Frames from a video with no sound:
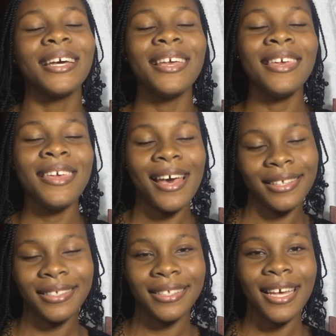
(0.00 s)

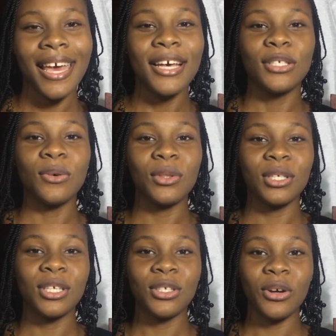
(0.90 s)
Yes, so
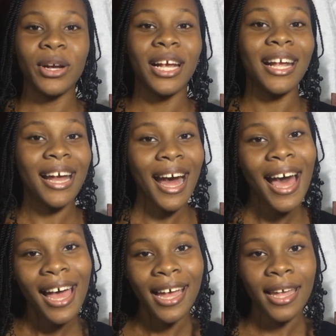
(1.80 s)
this is your
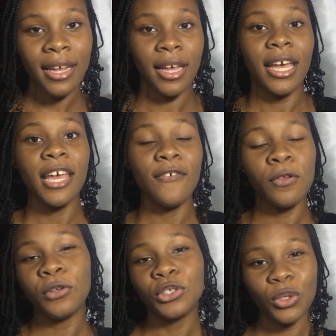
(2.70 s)
guide. If
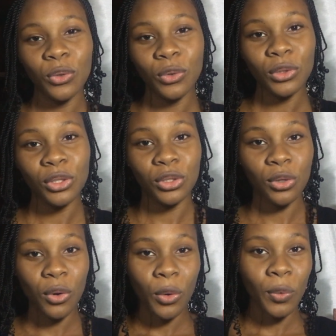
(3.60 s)
you choose to
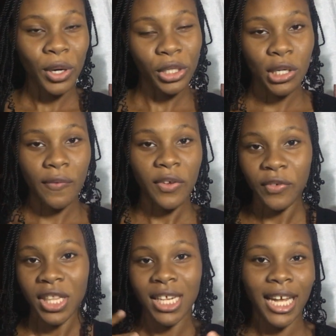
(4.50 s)
go work or travel
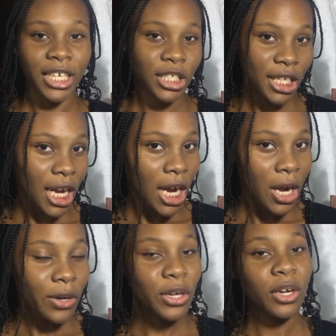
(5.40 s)
for the next
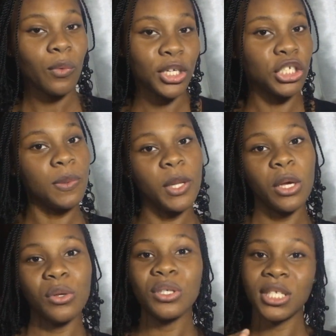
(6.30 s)
year, you could watch this
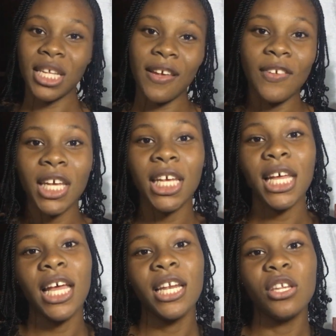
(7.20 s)
video, save it,
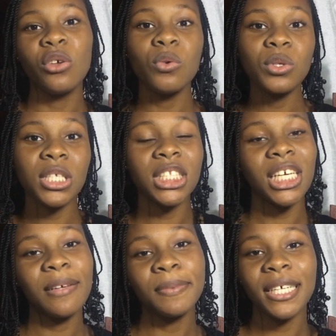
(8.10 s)
and use the
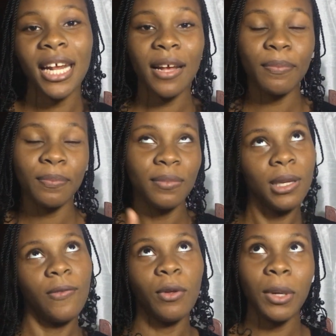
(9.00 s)
tips that I
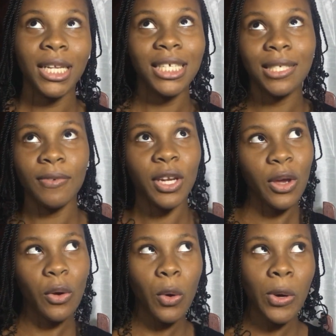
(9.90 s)
give you in this
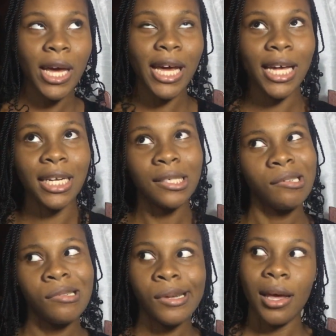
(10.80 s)
video, and
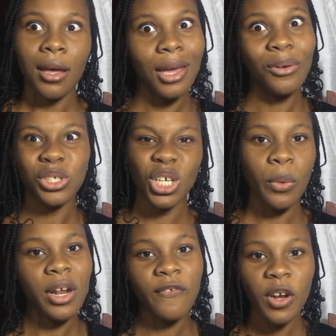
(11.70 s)
share it
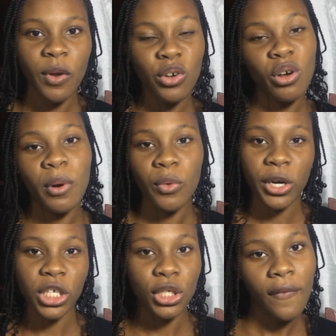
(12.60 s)
with a friend when you go on
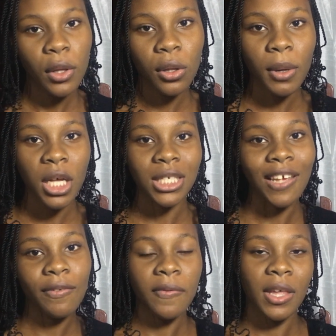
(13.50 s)
work and travel, because
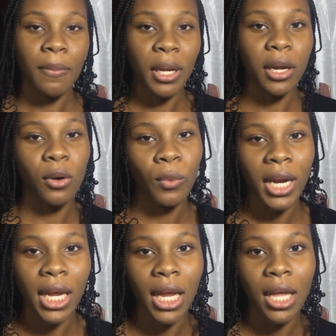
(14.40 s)
even if they applied
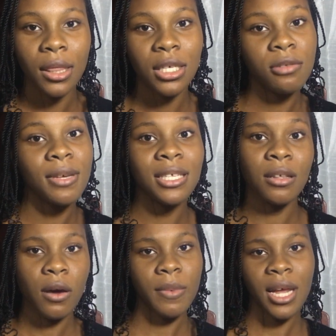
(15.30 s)
already, this may
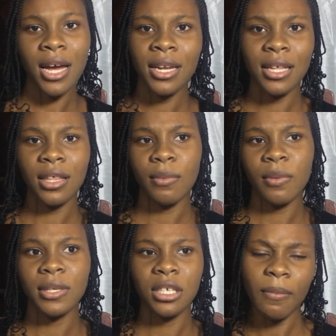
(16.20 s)
still come in handy. There might
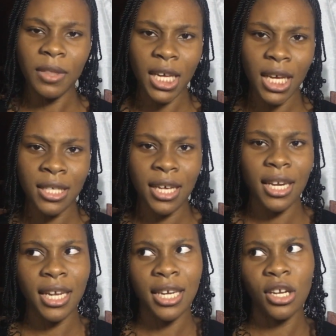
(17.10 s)
be some things that
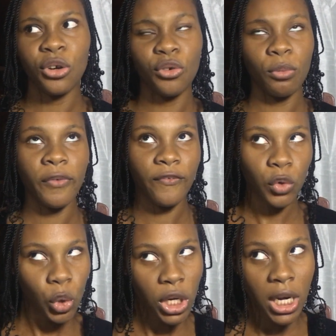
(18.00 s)
they did not know
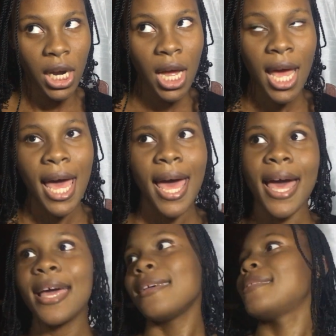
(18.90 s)
before
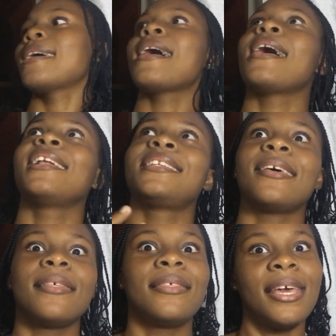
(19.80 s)

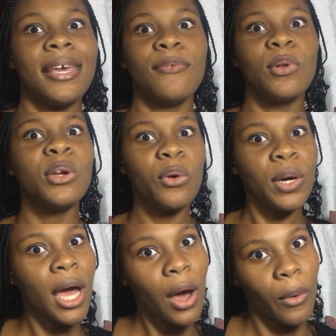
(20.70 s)
that they will know
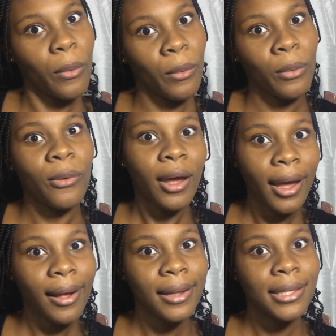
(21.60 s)
now,
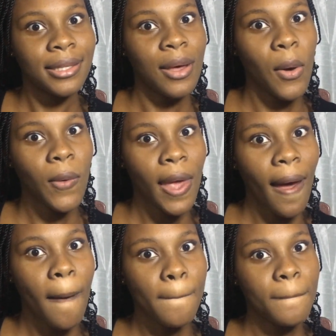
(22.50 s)
right? So
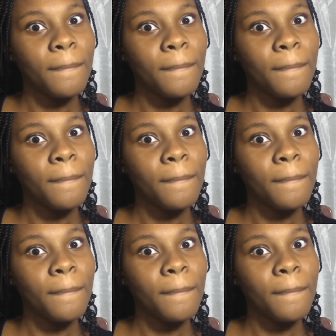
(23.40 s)
yeah.